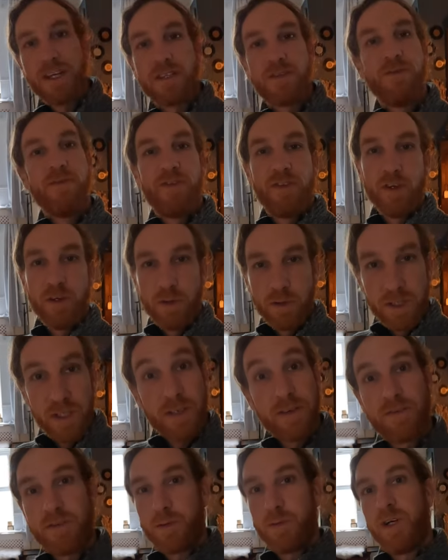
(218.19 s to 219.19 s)
get some food
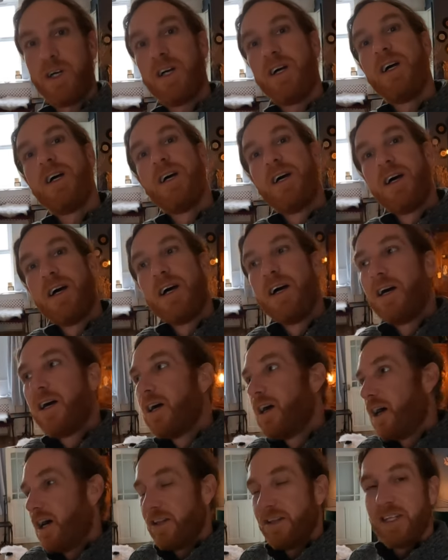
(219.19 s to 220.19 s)
from a
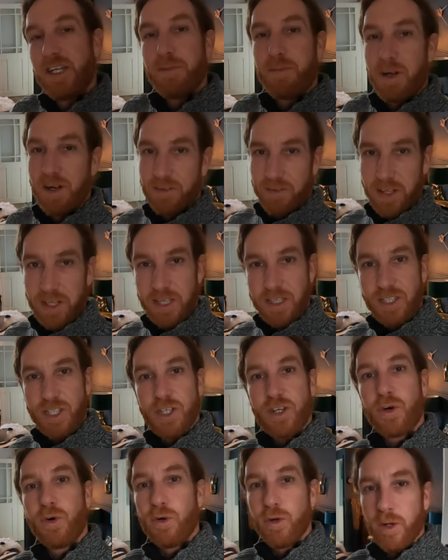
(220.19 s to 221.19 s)
nearby village
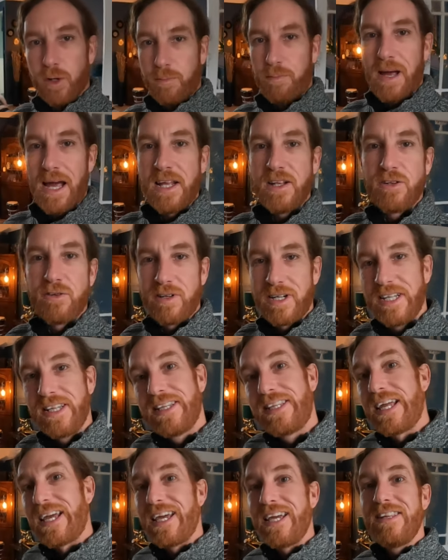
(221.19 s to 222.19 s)
called
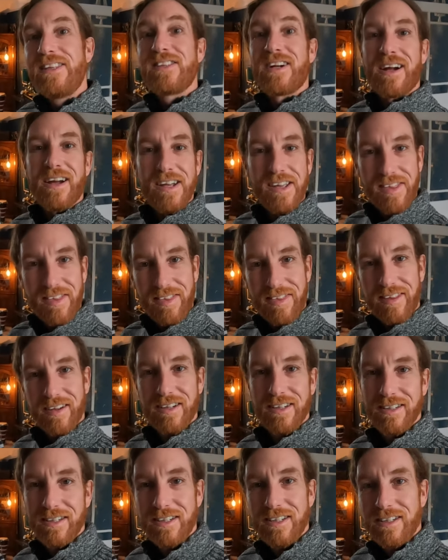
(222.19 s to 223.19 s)
Penrhyndeudraeth.
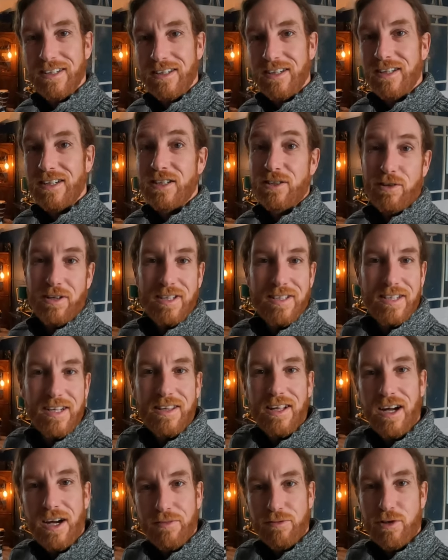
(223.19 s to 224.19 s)
Try and say
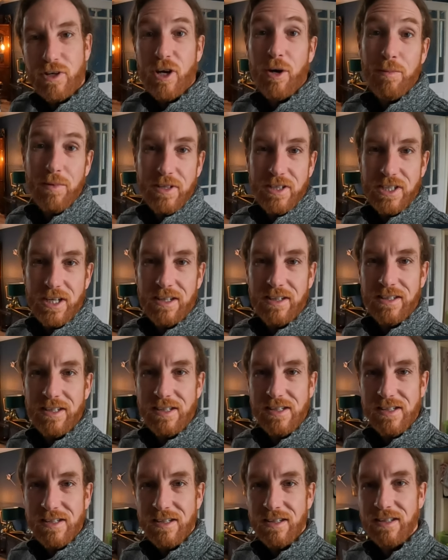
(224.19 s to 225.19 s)
that after a couple of
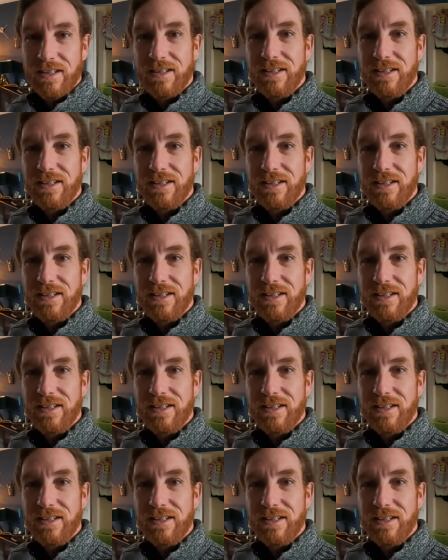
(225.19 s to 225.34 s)
shandies.